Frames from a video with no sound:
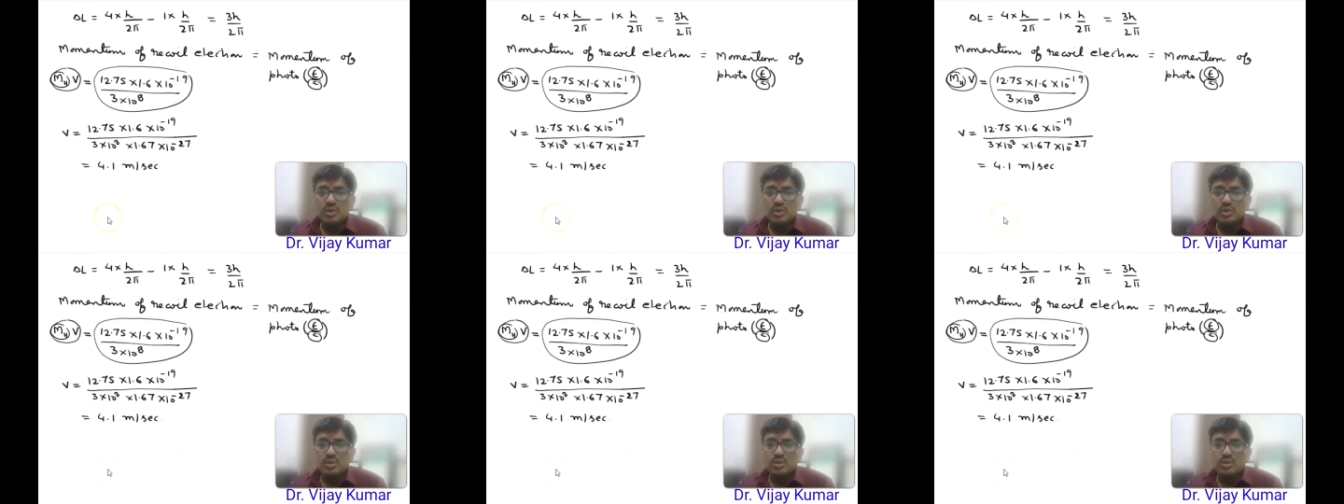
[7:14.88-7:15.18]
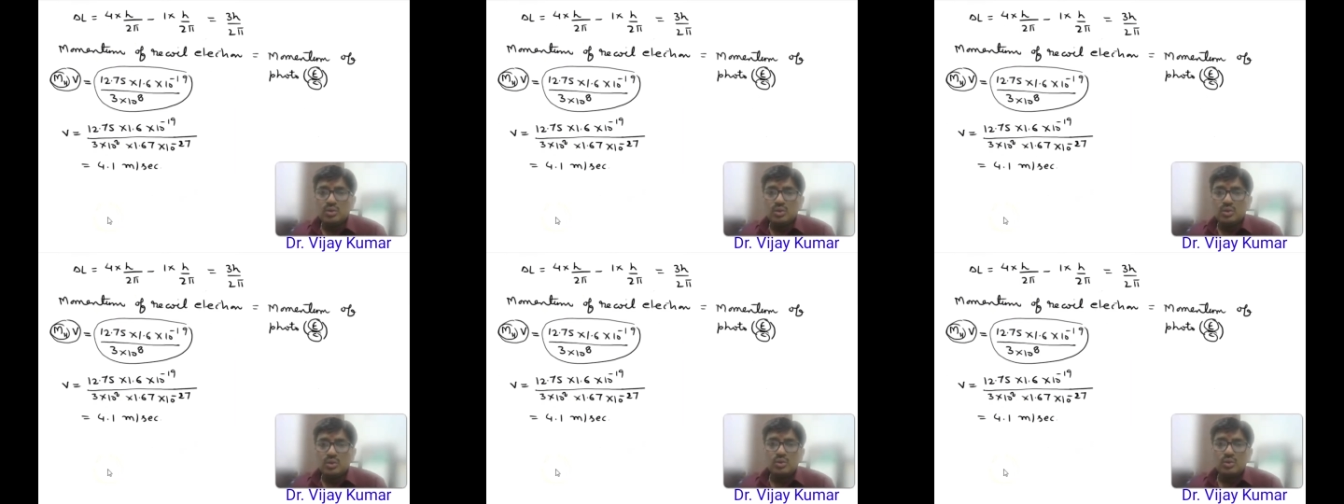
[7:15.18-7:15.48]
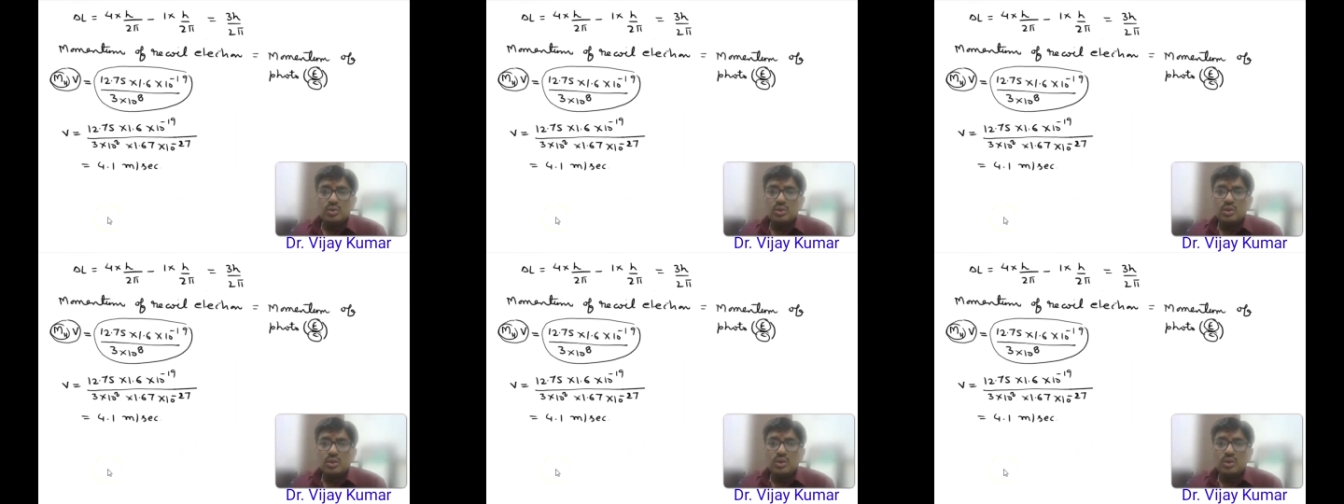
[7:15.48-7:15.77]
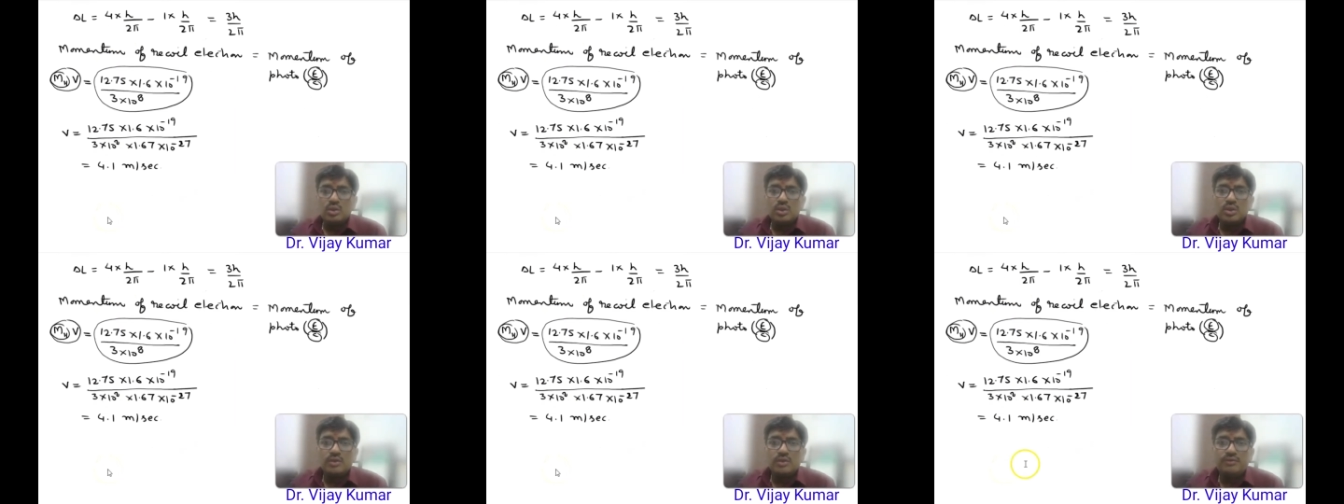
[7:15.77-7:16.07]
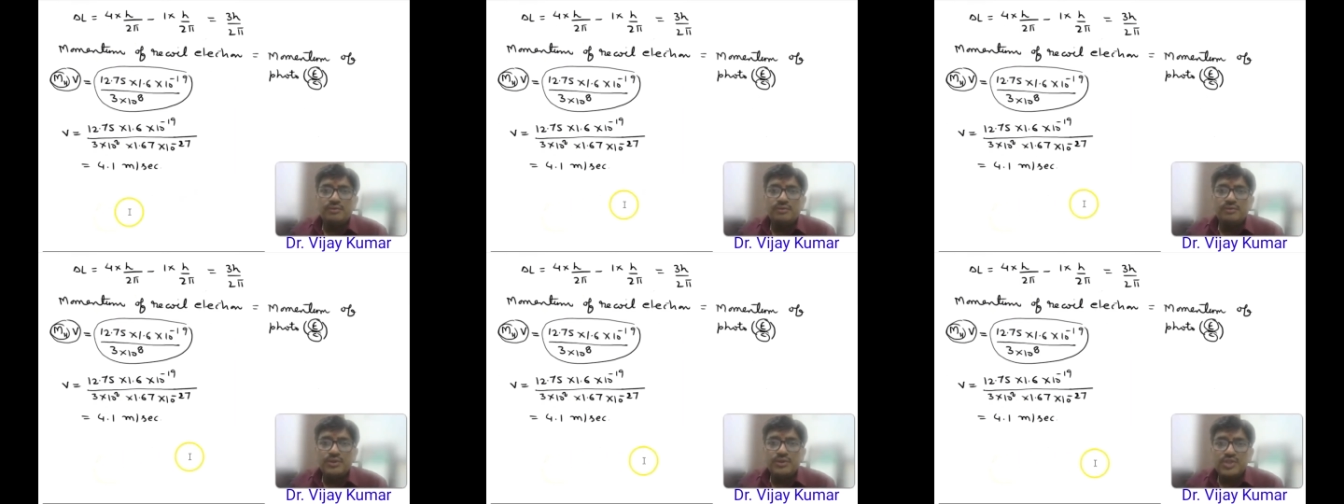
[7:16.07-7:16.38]
So
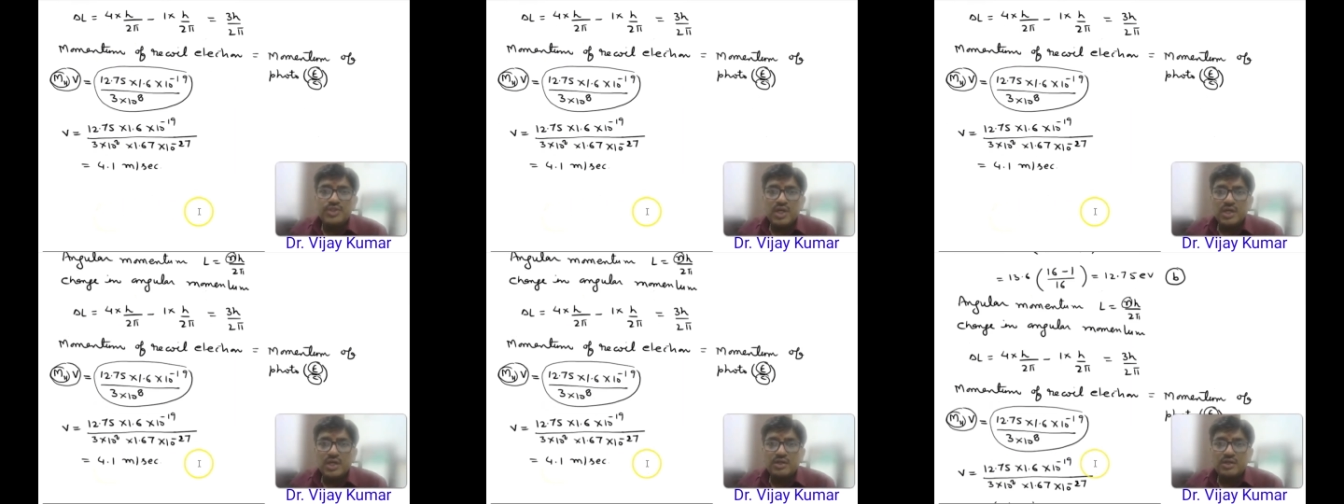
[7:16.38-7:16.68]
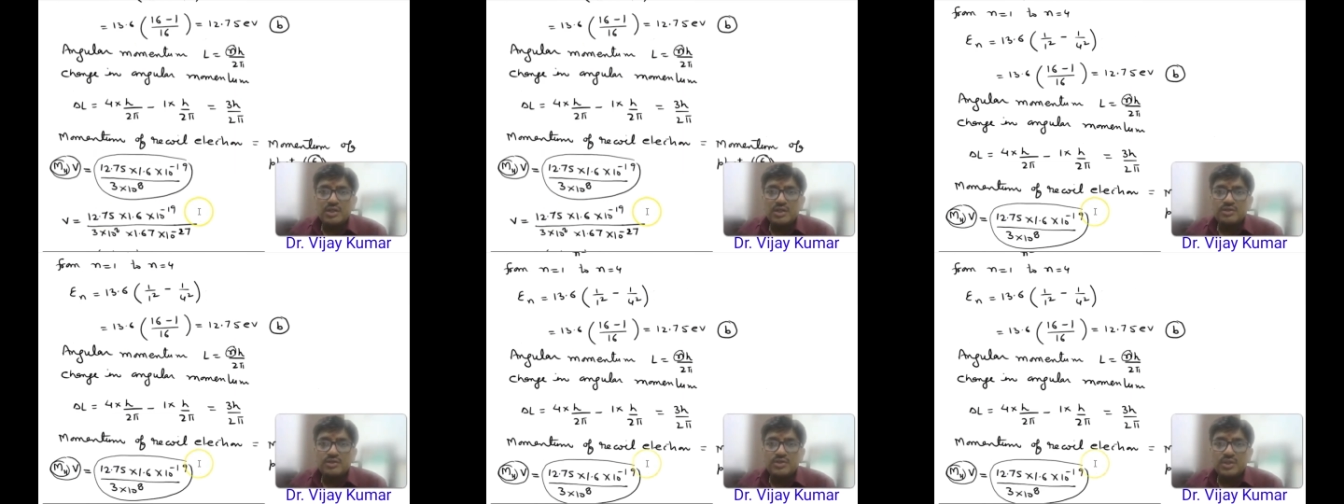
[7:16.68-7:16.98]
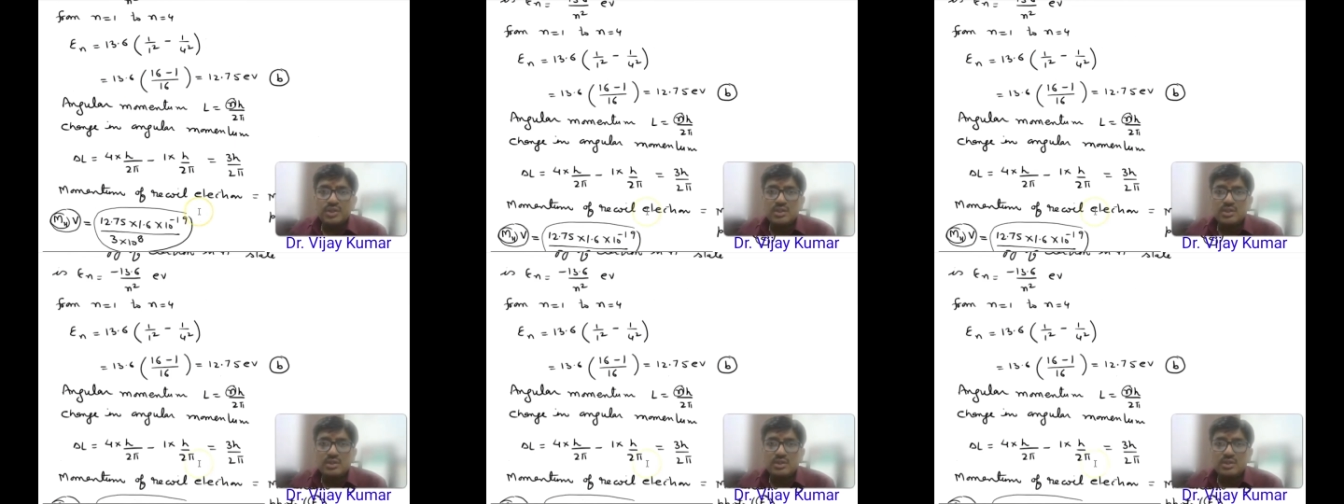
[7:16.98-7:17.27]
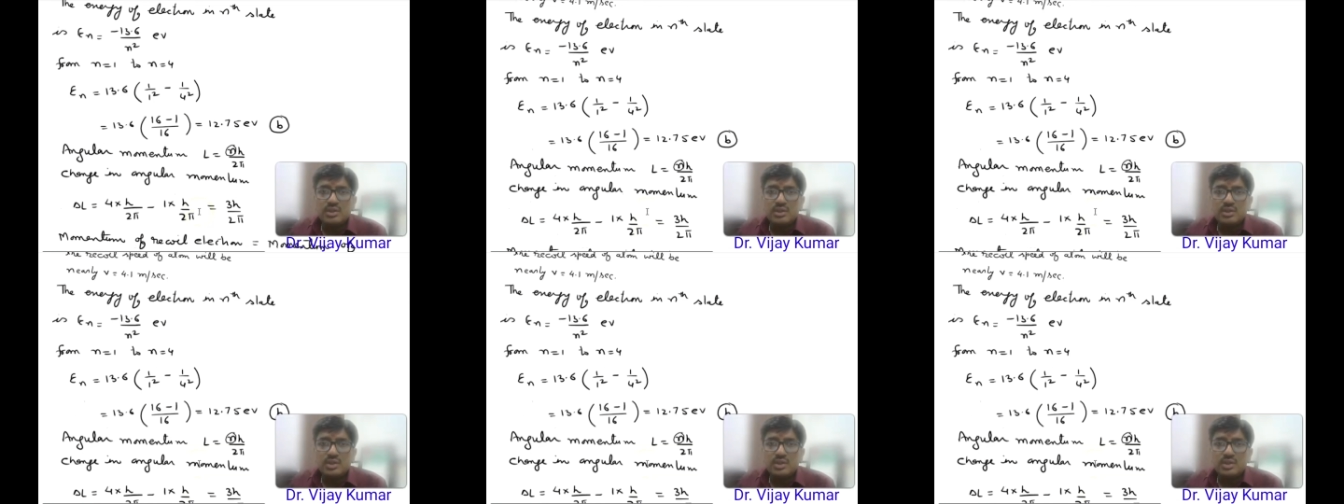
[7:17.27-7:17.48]
if we check answer,